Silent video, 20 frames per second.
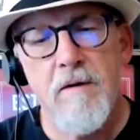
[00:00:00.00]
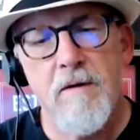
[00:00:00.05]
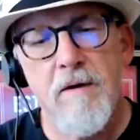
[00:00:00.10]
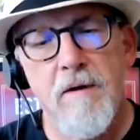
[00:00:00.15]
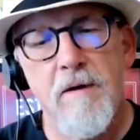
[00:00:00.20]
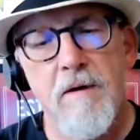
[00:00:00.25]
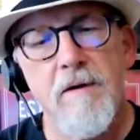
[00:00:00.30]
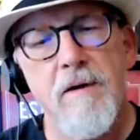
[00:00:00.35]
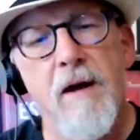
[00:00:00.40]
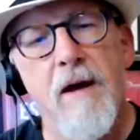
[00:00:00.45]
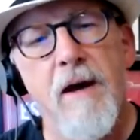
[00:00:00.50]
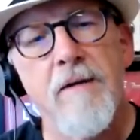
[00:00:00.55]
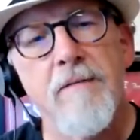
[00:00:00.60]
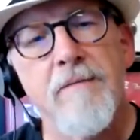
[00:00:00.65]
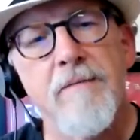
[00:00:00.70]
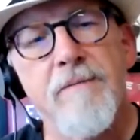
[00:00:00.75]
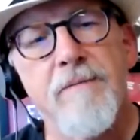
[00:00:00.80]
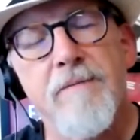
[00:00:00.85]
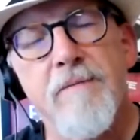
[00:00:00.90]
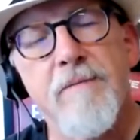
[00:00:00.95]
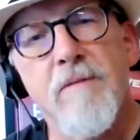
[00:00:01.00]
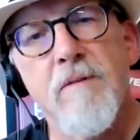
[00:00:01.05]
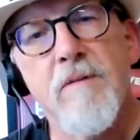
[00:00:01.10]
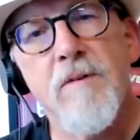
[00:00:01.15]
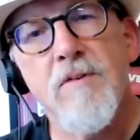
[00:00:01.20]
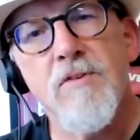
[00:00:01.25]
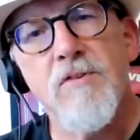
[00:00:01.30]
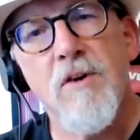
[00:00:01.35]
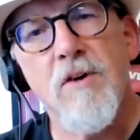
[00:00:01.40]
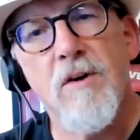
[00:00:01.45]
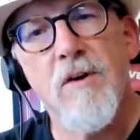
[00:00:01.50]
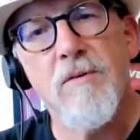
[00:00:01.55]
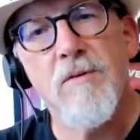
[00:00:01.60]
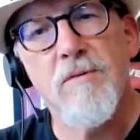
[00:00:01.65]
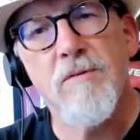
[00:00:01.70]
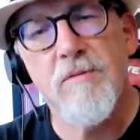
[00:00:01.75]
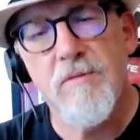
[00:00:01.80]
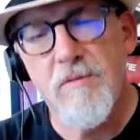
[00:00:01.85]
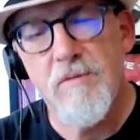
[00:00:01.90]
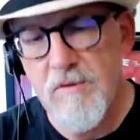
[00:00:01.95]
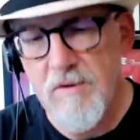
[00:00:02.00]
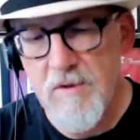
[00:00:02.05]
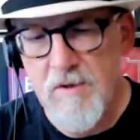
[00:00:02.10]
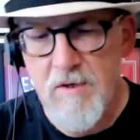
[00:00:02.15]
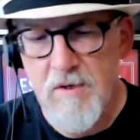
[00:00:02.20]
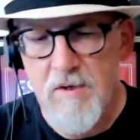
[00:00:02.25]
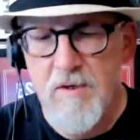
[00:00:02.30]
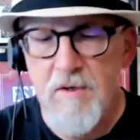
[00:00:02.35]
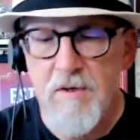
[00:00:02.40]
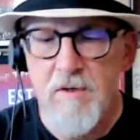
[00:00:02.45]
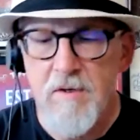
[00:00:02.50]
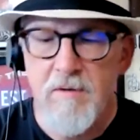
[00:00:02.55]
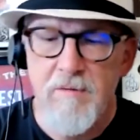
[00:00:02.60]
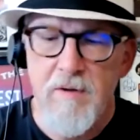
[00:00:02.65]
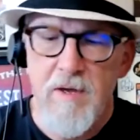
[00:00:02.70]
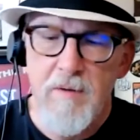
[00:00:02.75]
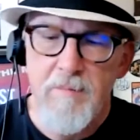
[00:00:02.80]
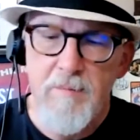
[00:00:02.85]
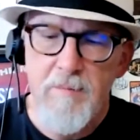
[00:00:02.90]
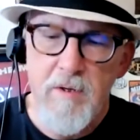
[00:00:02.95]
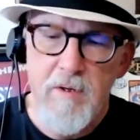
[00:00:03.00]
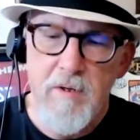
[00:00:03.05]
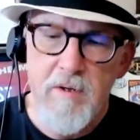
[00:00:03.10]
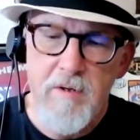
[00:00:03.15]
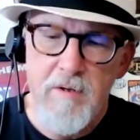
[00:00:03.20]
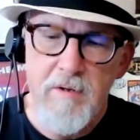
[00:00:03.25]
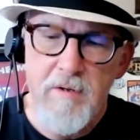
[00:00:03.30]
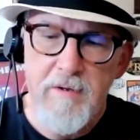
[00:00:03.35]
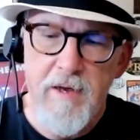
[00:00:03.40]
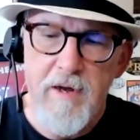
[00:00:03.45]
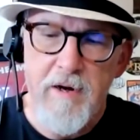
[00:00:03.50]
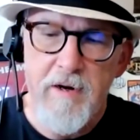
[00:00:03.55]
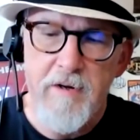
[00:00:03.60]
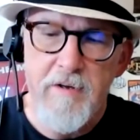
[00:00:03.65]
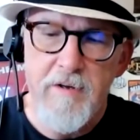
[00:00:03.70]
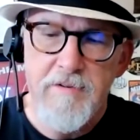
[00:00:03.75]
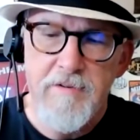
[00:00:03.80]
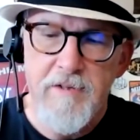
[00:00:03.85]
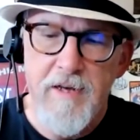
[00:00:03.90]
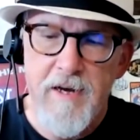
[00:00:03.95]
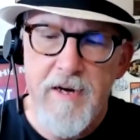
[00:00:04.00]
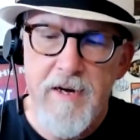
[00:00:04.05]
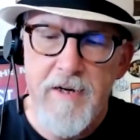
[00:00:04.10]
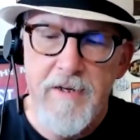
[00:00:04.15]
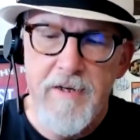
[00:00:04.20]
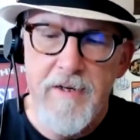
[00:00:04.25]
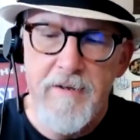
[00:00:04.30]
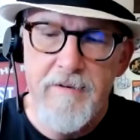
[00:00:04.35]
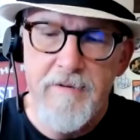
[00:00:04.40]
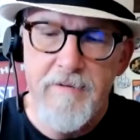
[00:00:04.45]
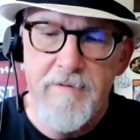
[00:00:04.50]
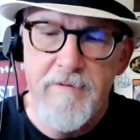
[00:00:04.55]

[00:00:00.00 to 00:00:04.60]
Okay, so maybe down on the side here.